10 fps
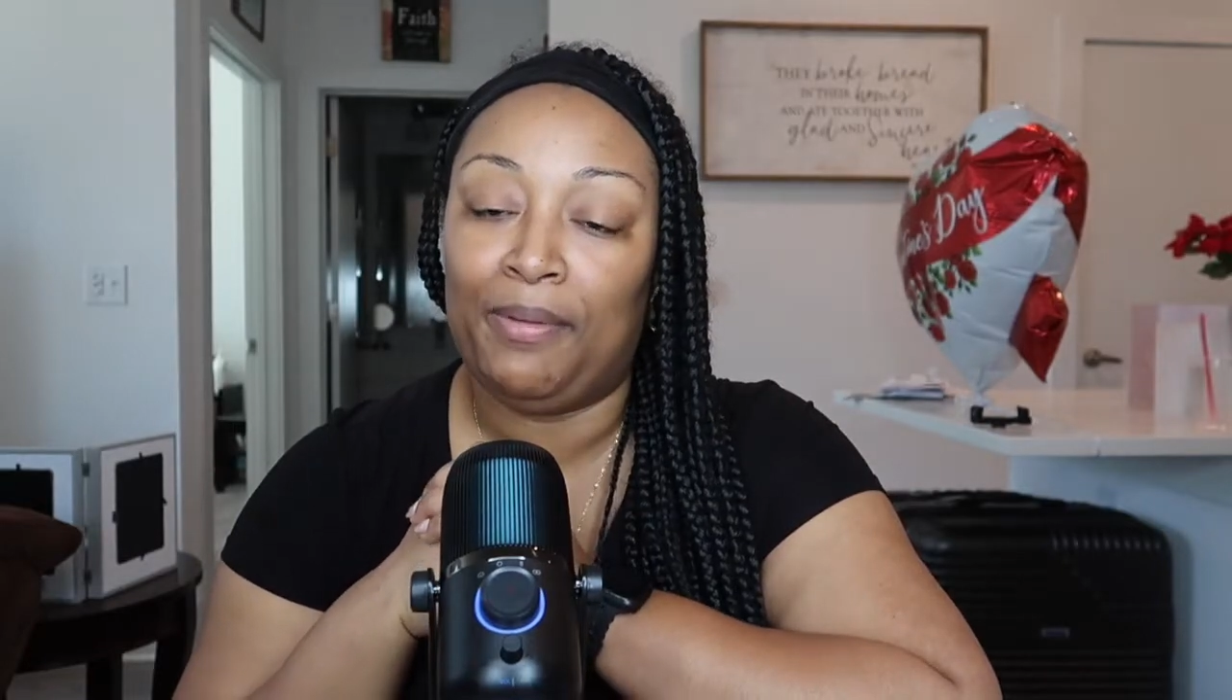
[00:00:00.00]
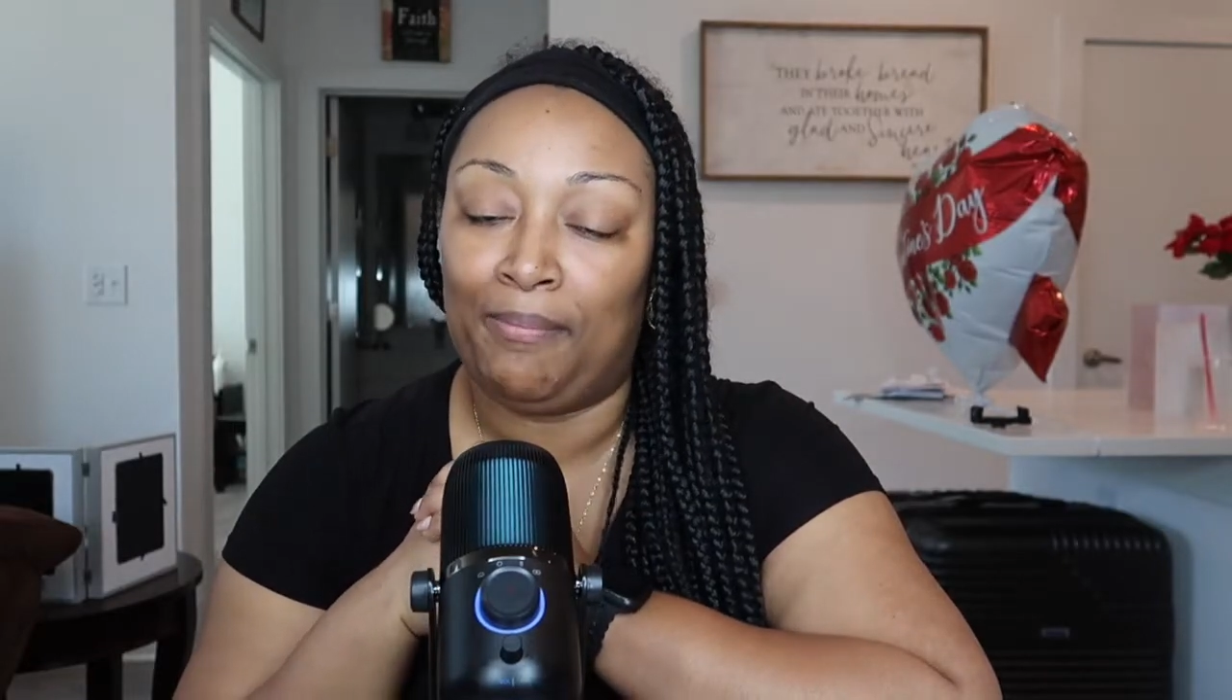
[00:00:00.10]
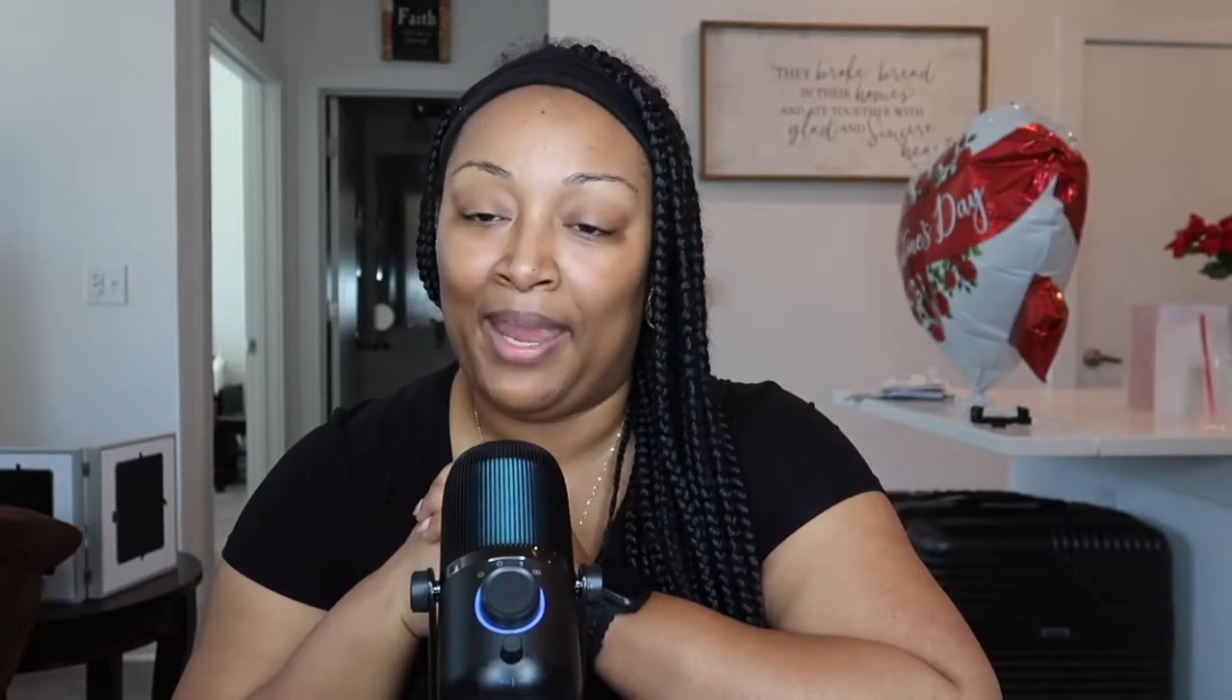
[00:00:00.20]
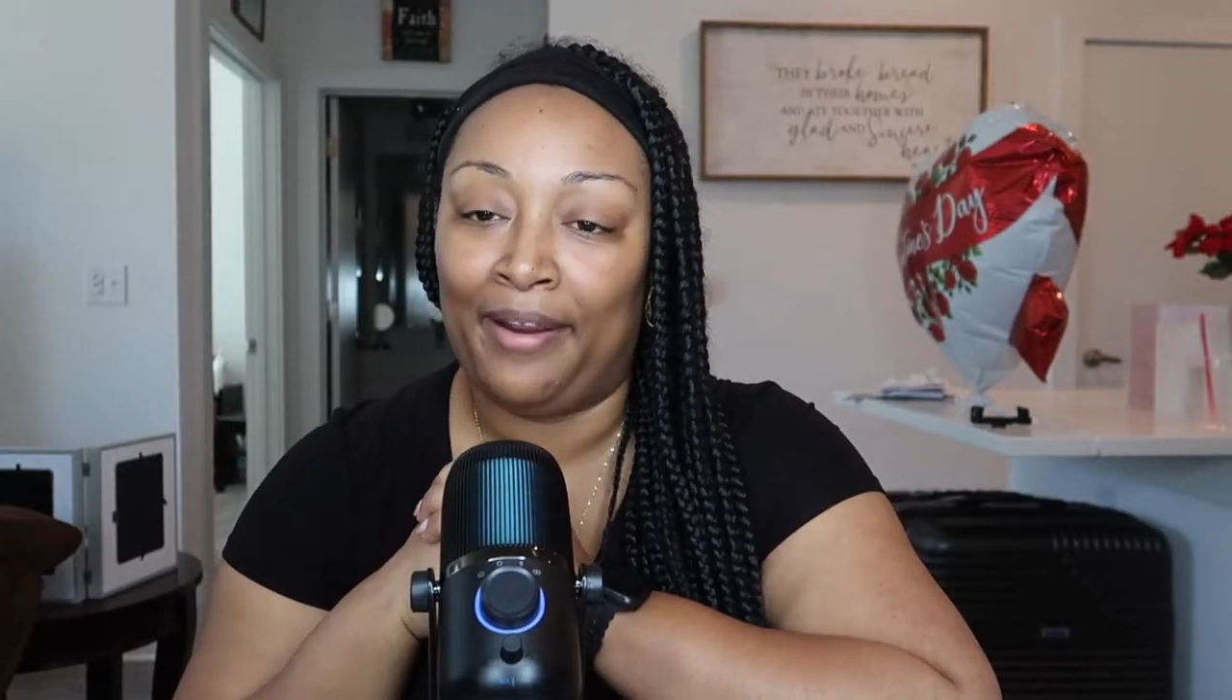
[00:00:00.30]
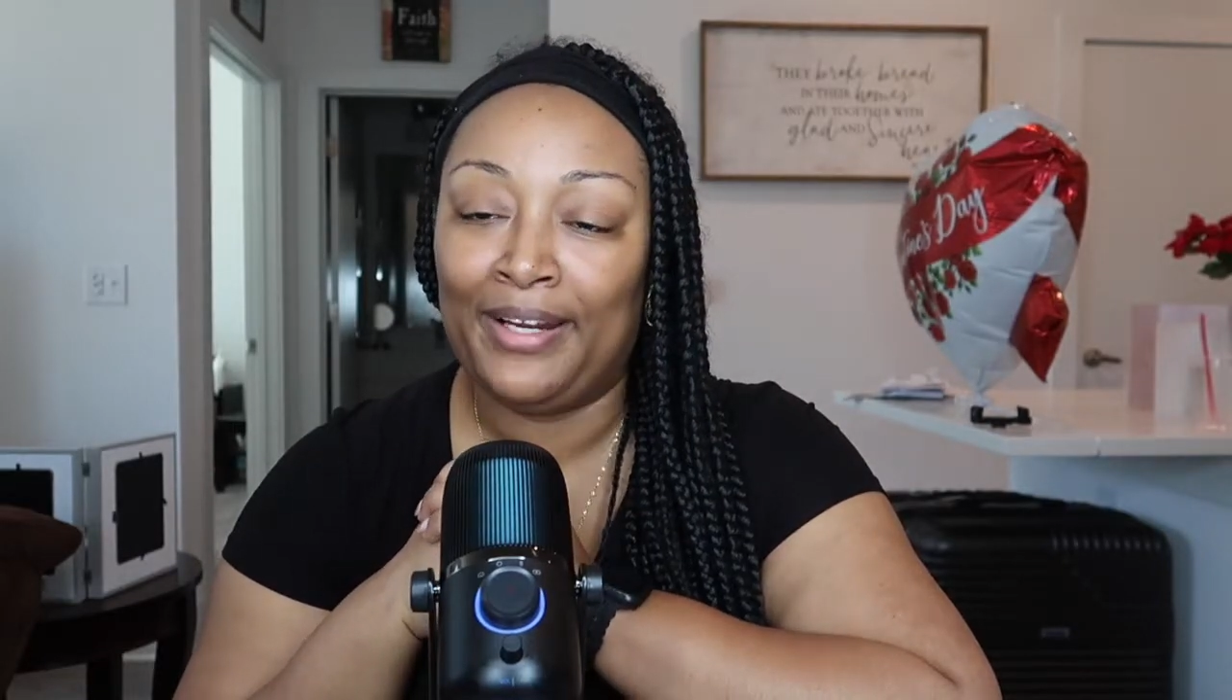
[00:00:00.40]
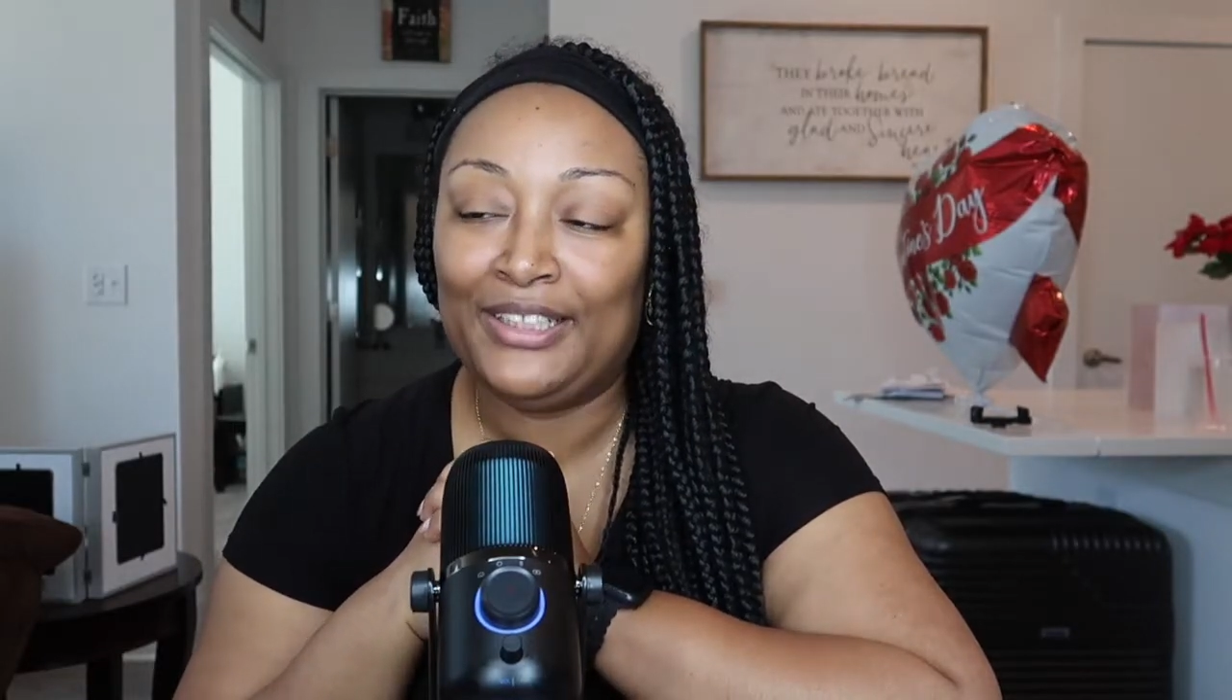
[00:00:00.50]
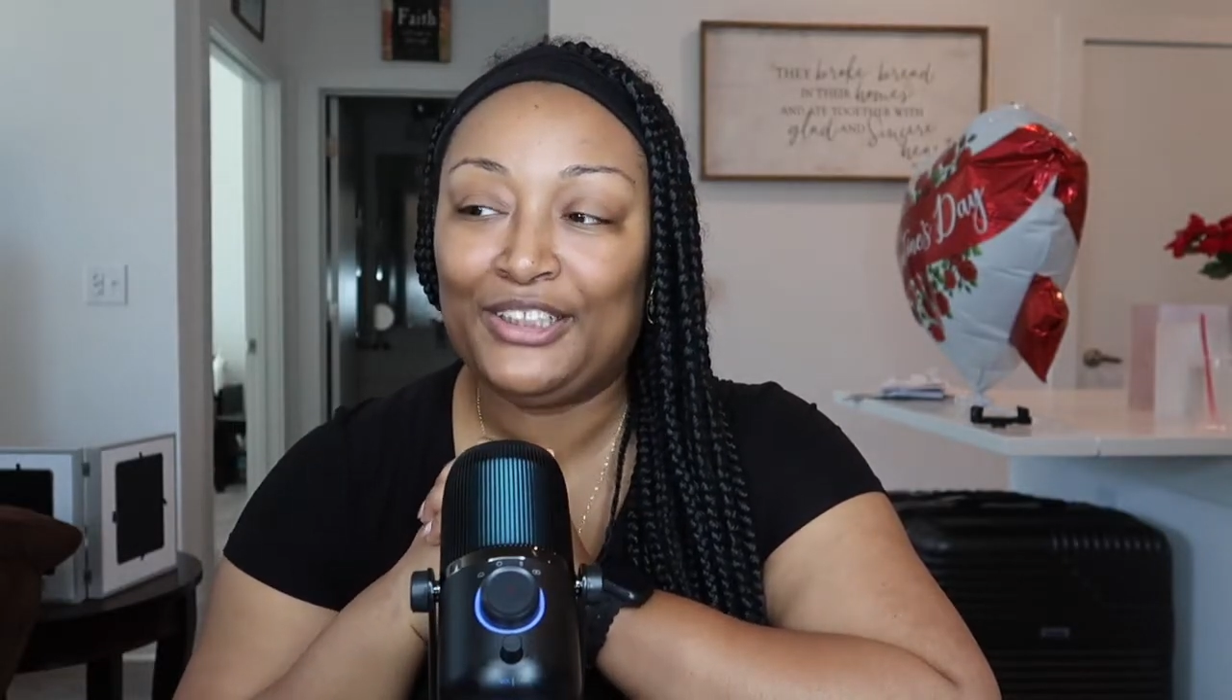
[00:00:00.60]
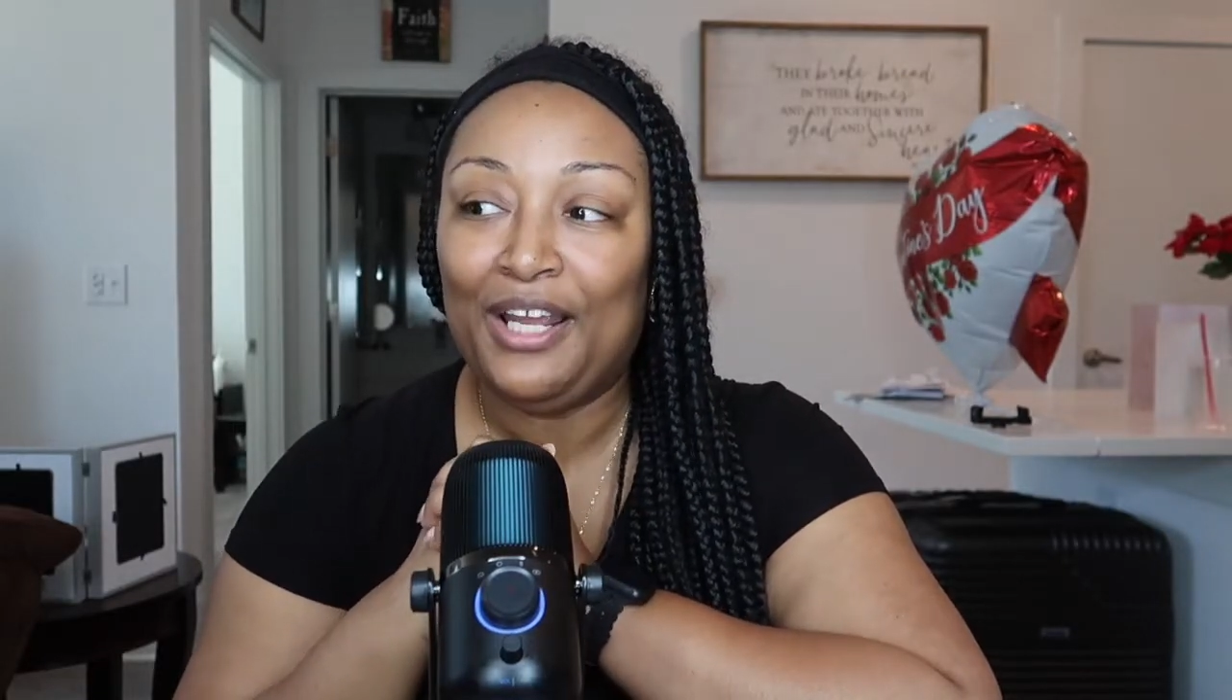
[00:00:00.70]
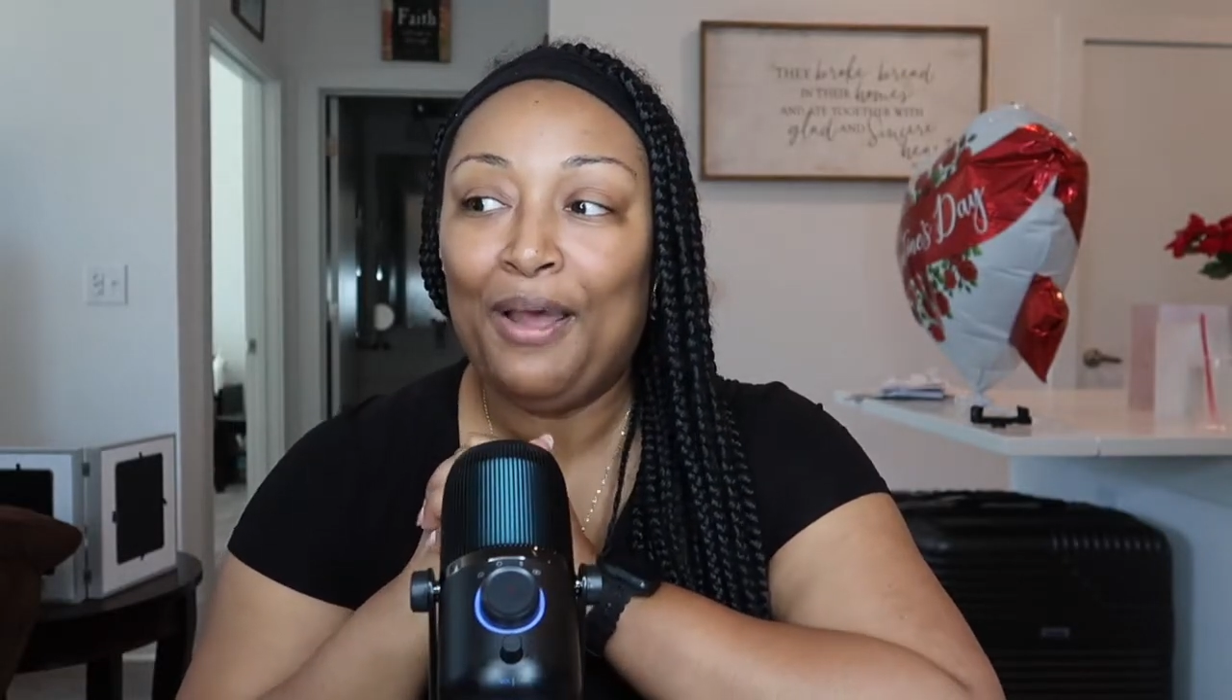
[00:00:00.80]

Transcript: and marriage.